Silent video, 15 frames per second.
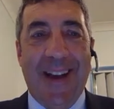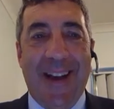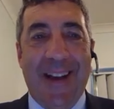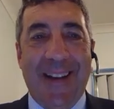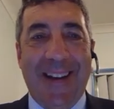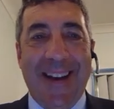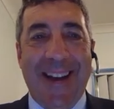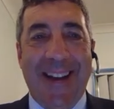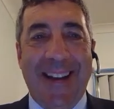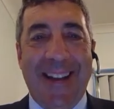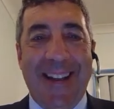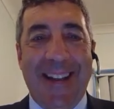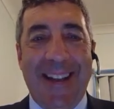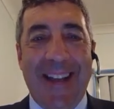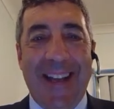Okay.
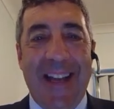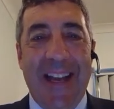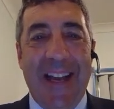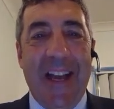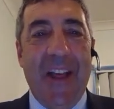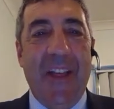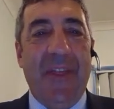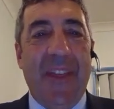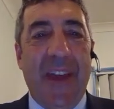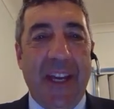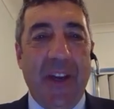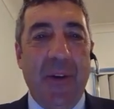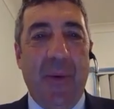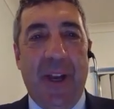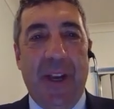
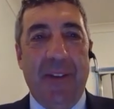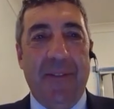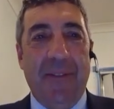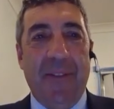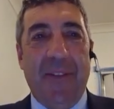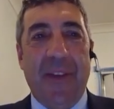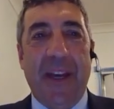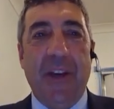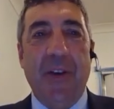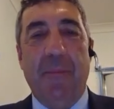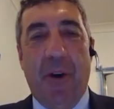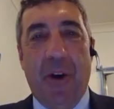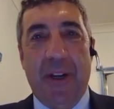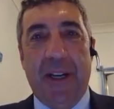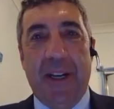Thank you, Ellen. Thank you,
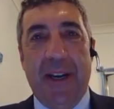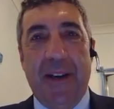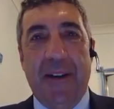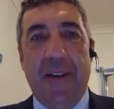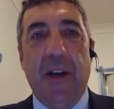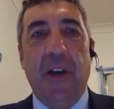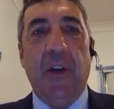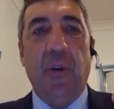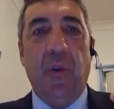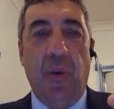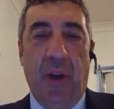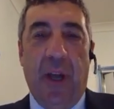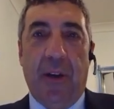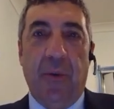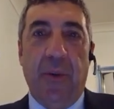Monica. Good
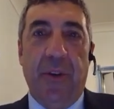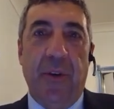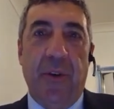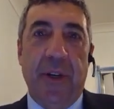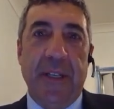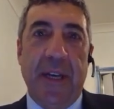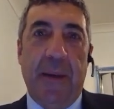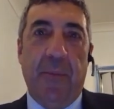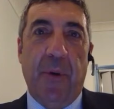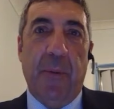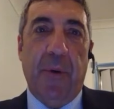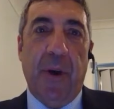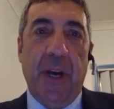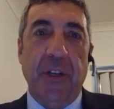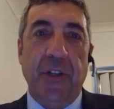luck with your exam
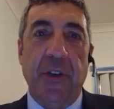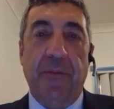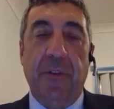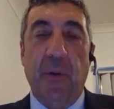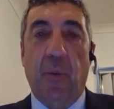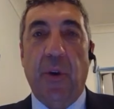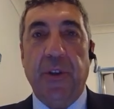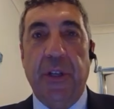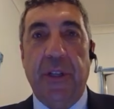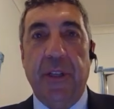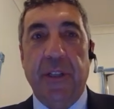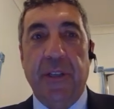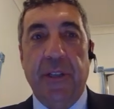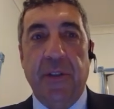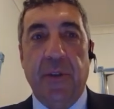preparation. If you're watching
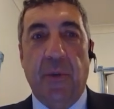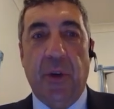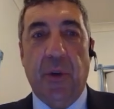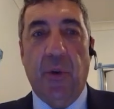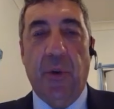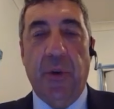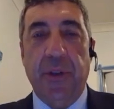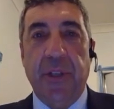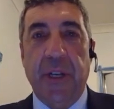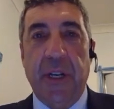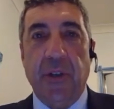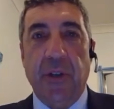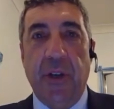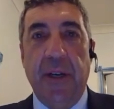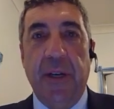this as a recorded
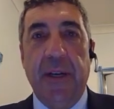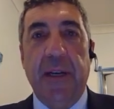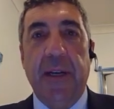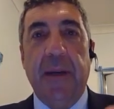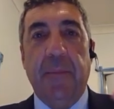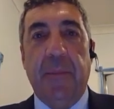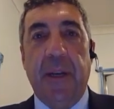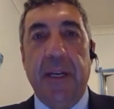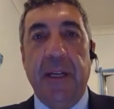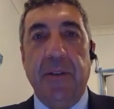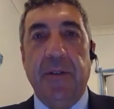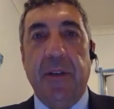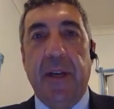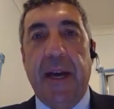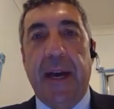session, please
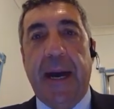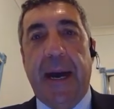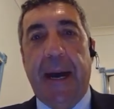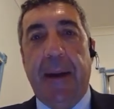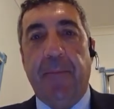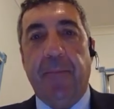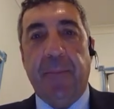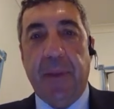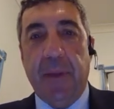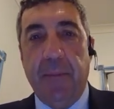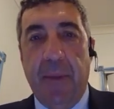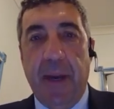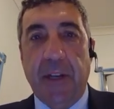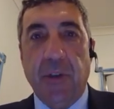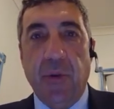
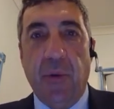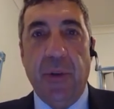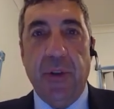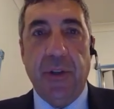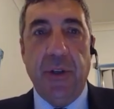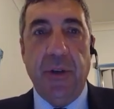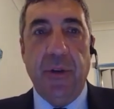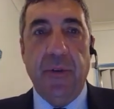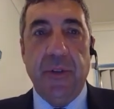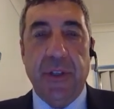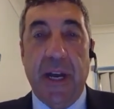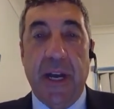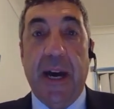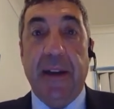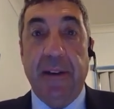make sure that you
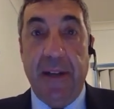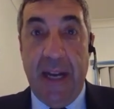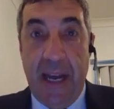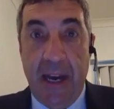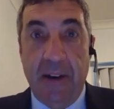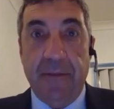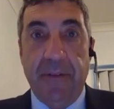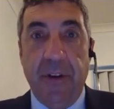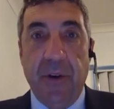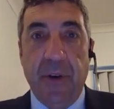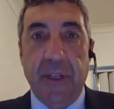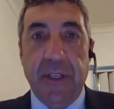start now for your